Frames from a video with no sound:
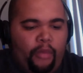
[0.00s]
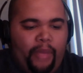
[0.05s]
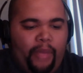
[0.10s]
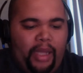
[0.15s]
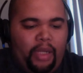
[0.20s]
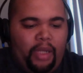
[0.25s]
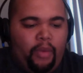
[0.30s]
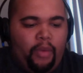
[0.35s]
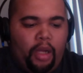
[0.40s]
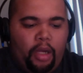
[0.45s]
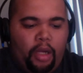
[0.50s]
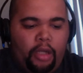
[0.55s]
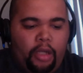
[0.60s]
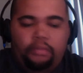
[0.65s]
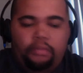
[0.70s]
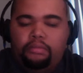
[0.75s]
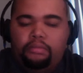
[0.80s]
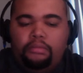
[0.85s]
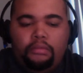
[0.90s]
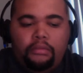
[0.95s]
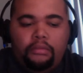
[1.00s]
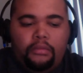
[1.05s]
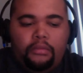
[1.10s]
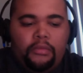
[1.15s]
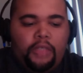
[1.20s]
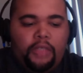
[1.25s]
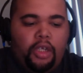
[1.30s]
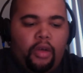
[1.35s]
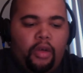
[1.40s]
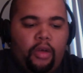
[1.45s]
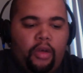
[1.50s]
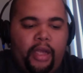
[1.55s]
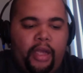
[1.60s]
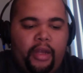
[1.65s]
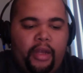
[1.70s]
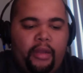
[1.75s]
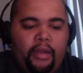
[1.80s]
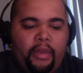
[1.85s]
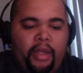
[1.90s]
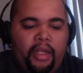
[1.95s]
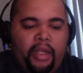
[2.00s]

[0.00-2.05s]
back at the wild card. And the